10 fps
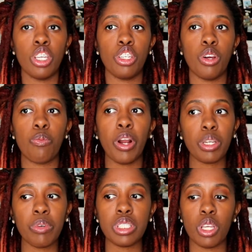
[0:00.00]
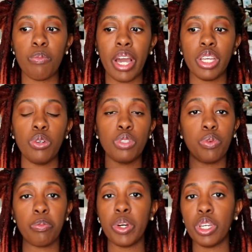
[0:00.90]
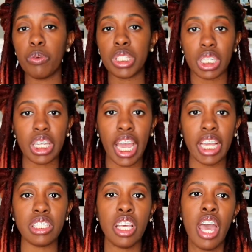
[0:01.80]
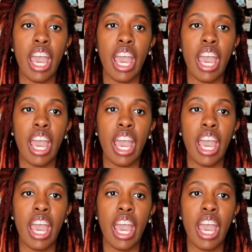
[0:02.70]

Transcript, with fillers: you're working with somebody who's familiar with the case